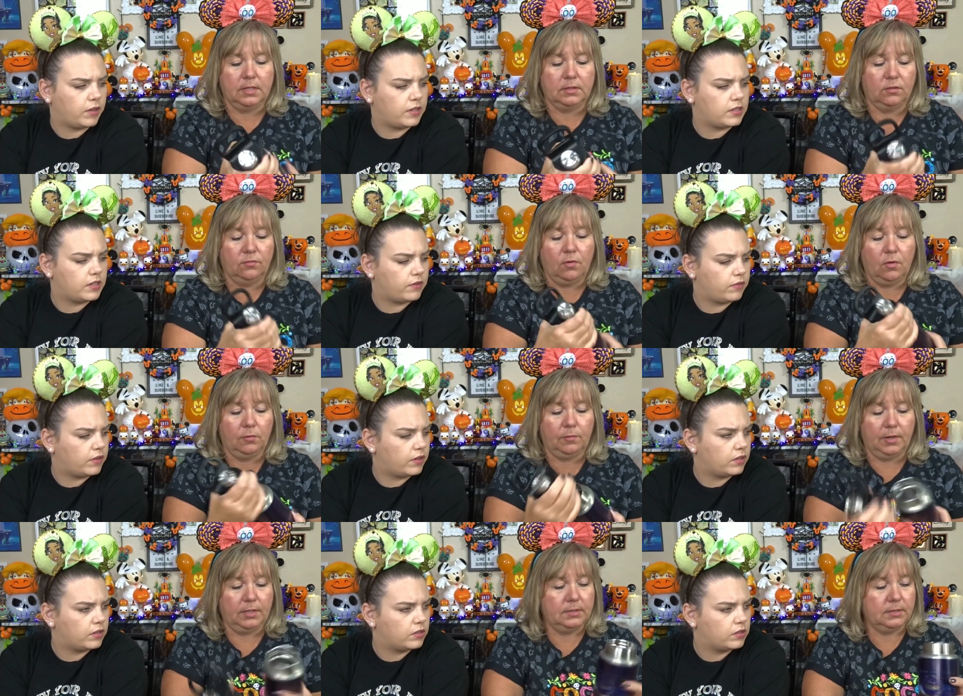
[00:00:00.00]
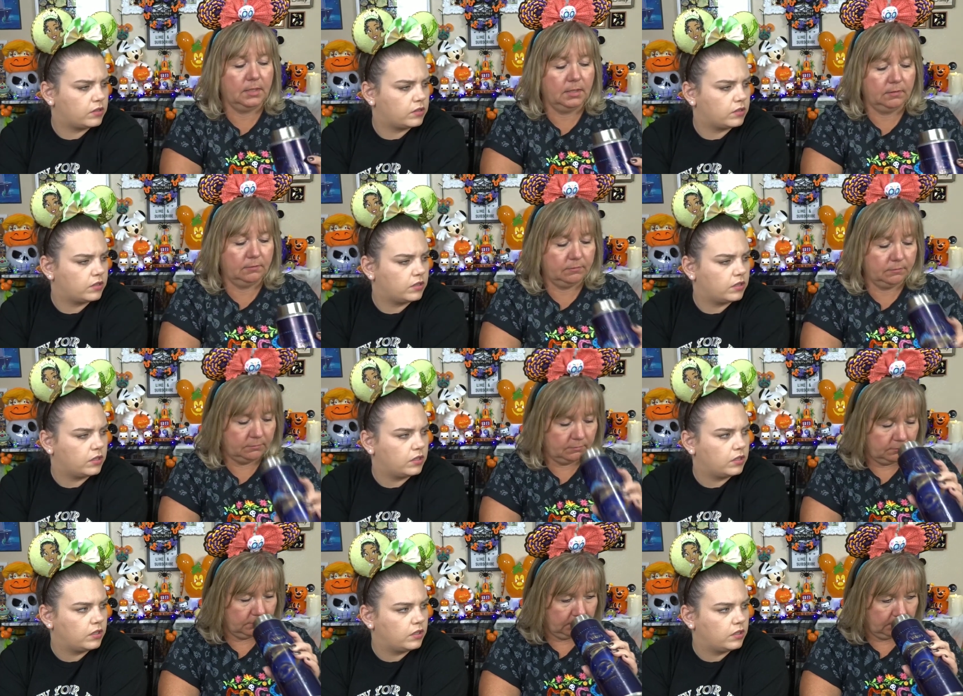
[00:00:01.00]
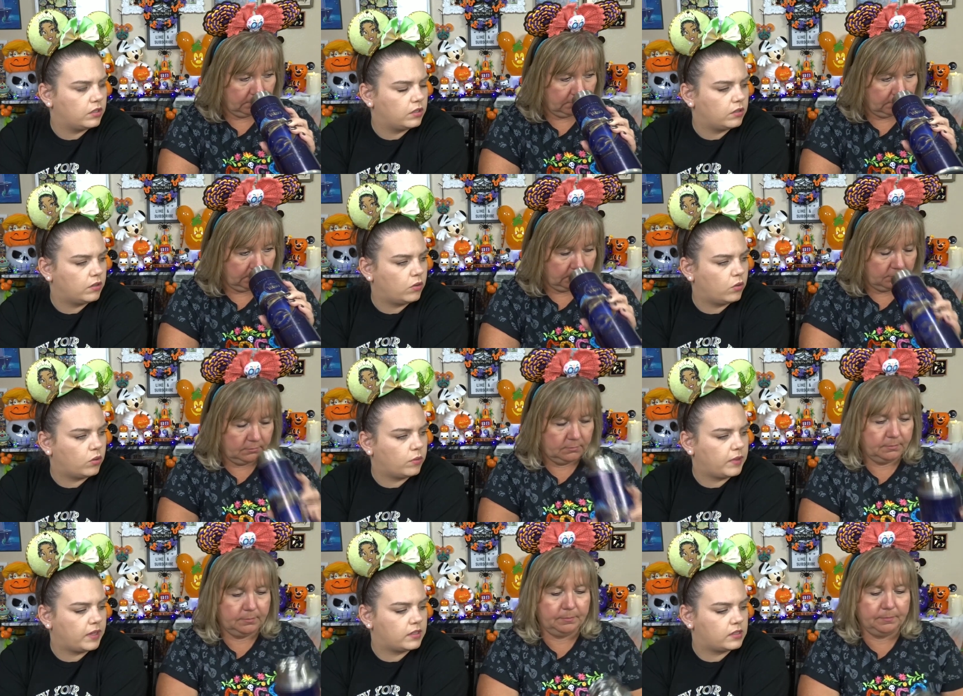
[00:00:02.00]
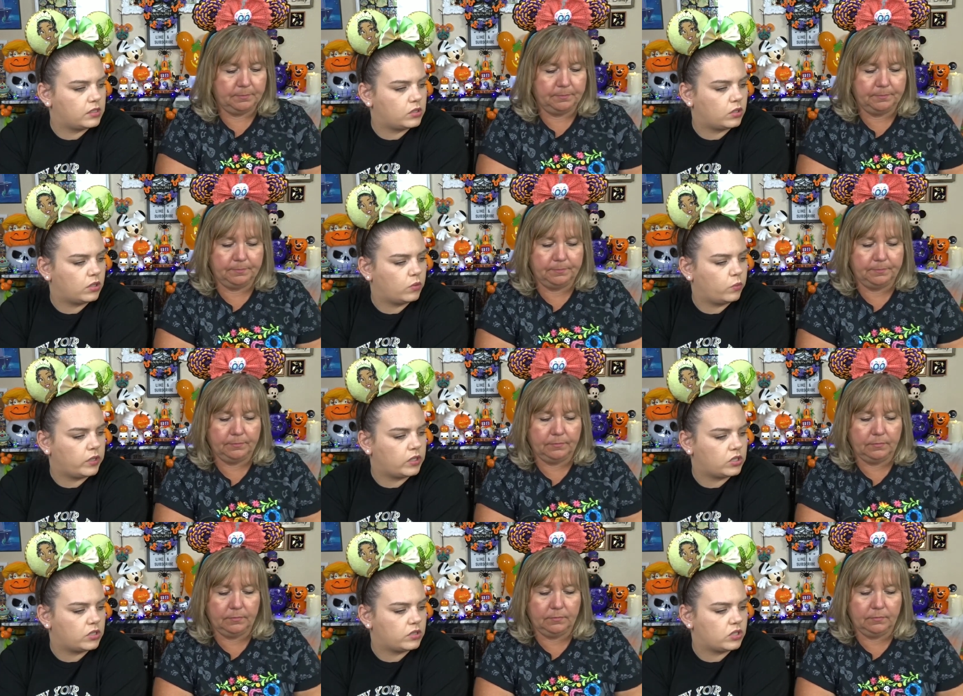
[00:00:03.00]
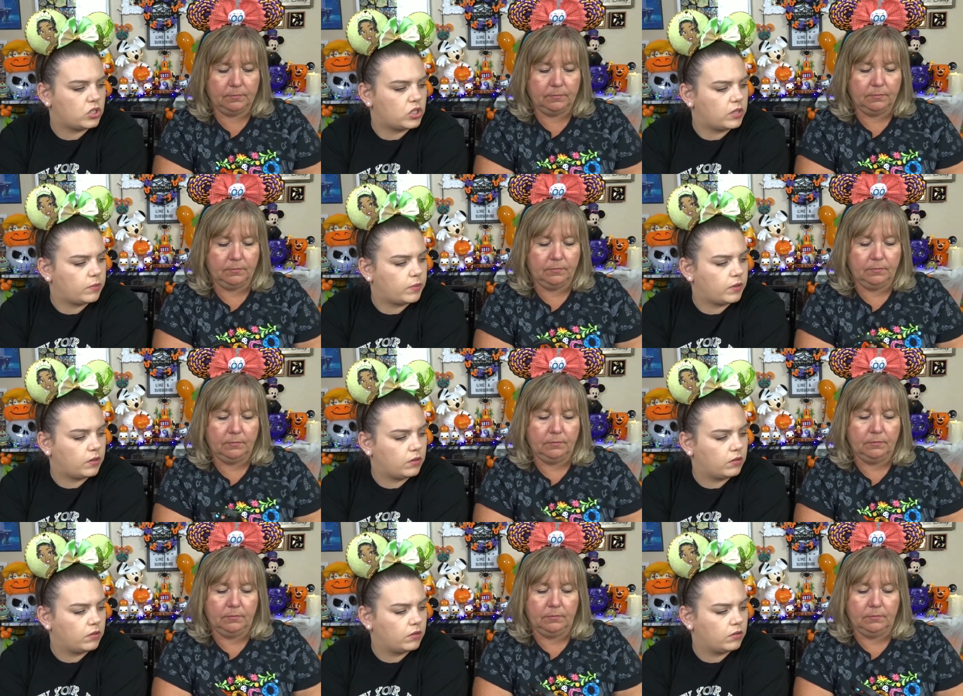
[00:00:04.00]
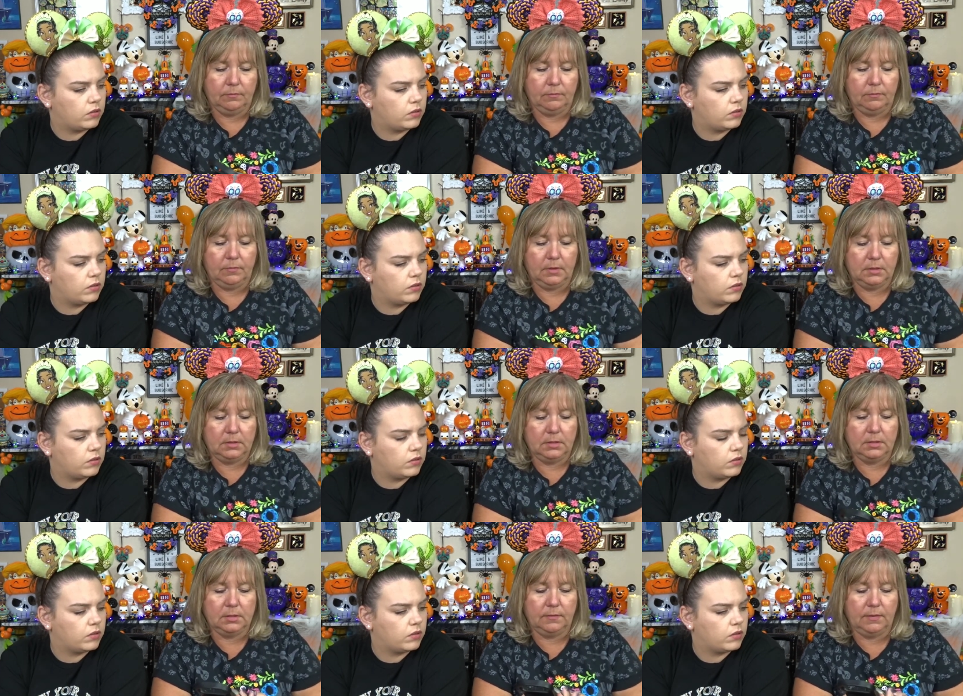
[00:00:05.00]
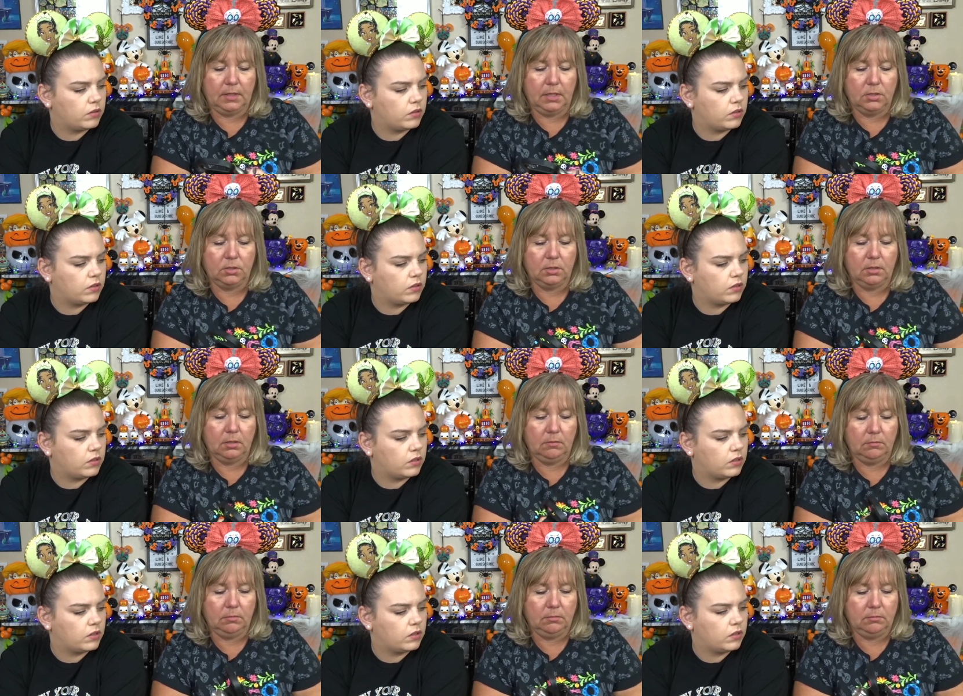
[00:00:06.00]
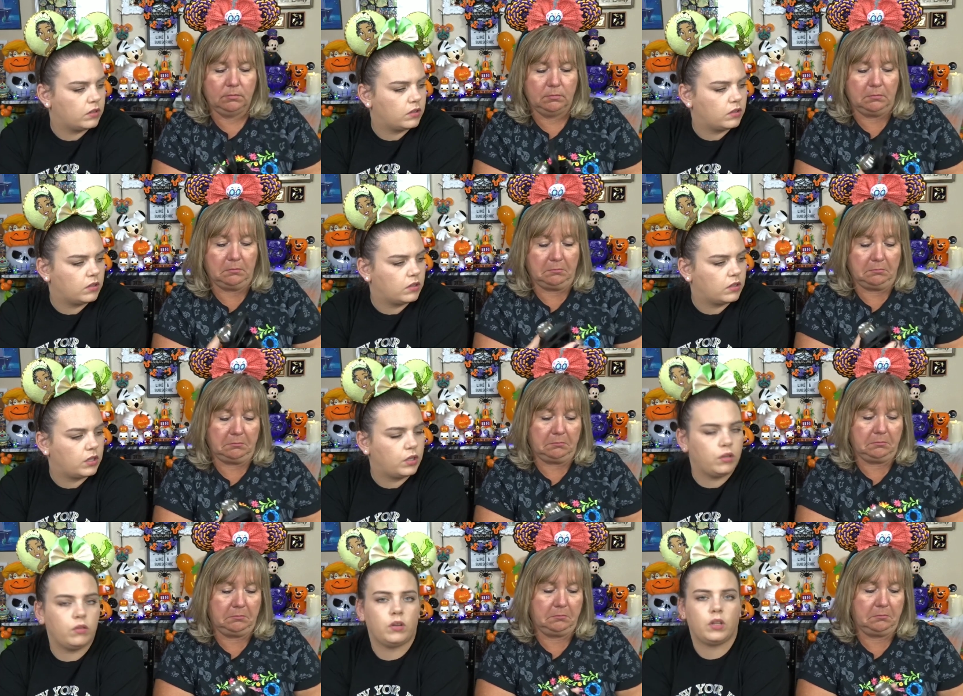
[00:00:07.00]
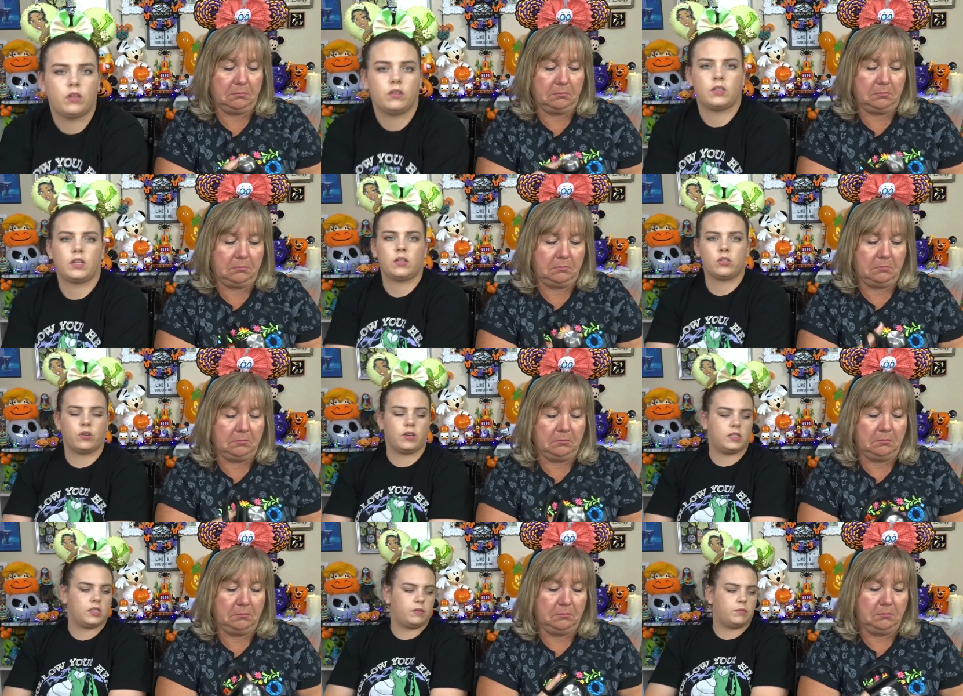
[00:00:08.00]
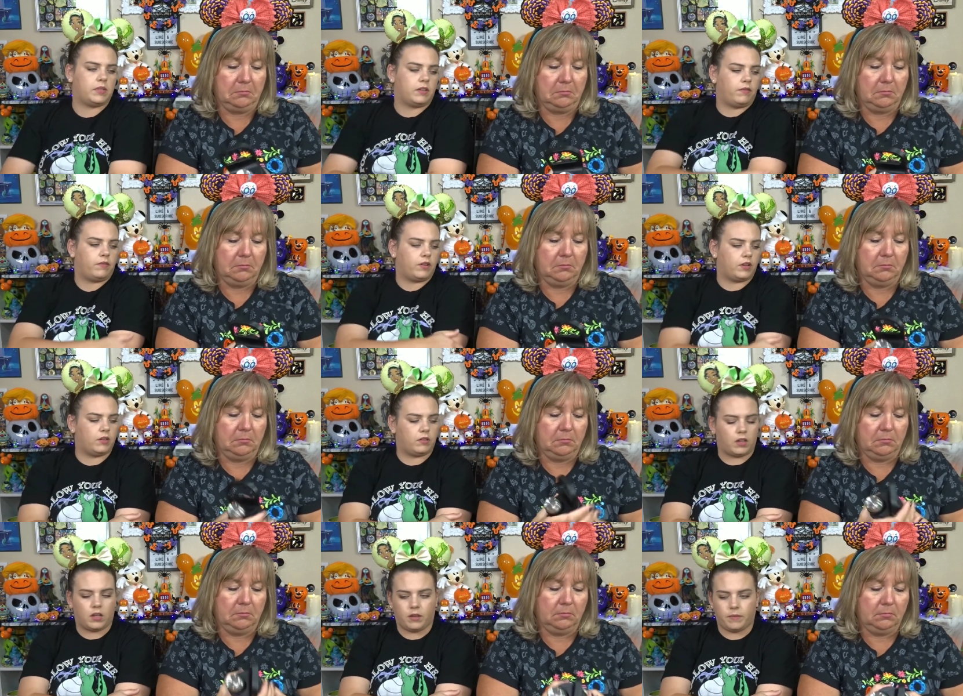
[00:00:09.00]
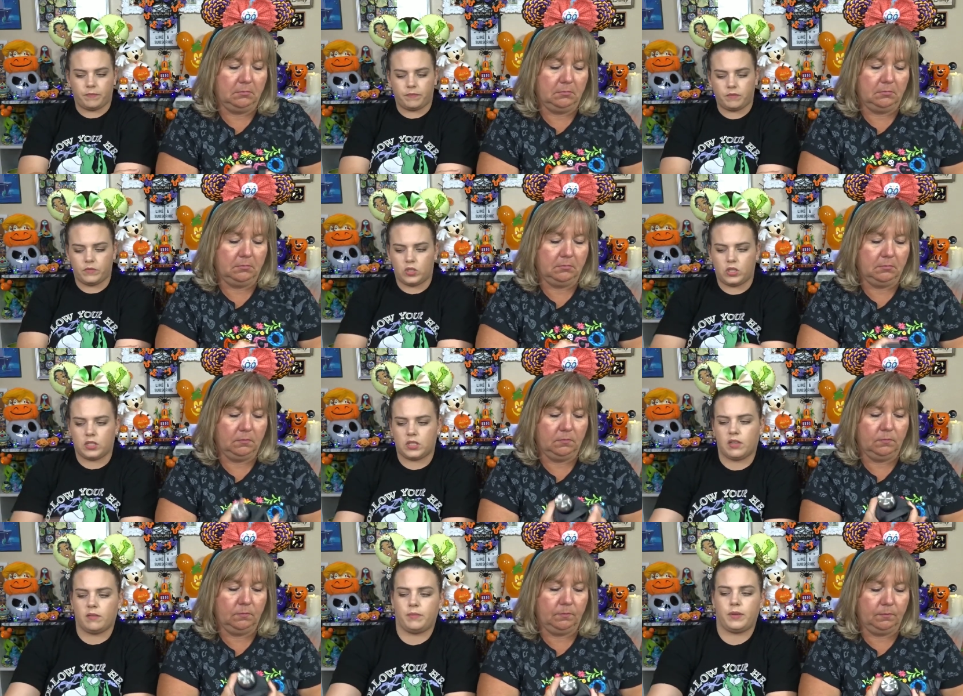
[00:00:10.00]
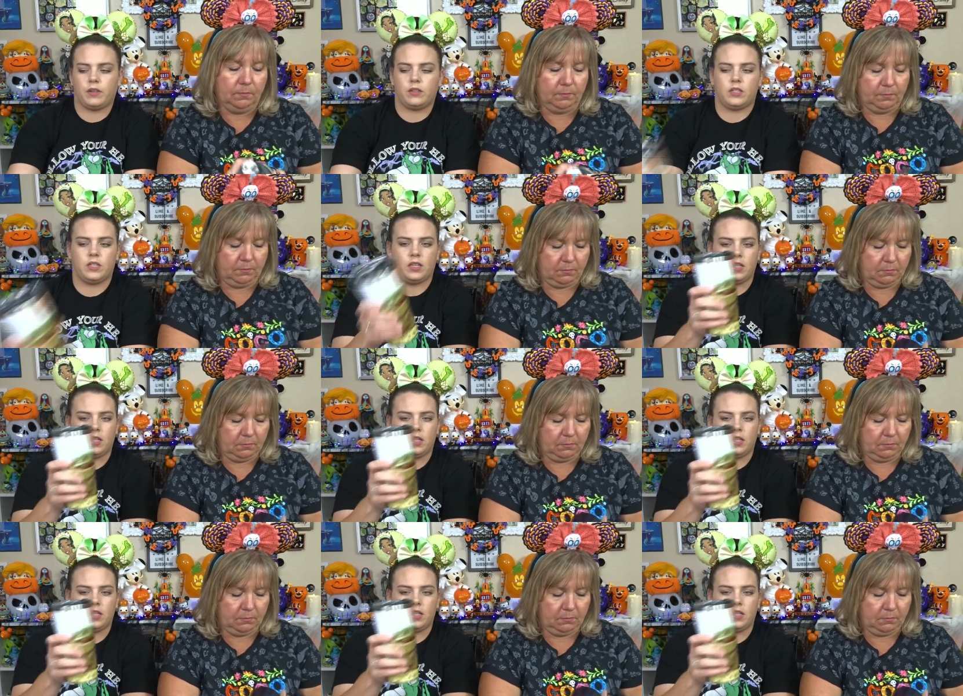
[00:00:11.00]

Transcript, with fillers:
Speaker 1: Unless that's the difference. wrong price tag. Or because it's on the wish, it's cheaper.
Speaker 2: That's Disney Vacation Club?
Speaker 1: Who knows? That's crazy different. Um, just compared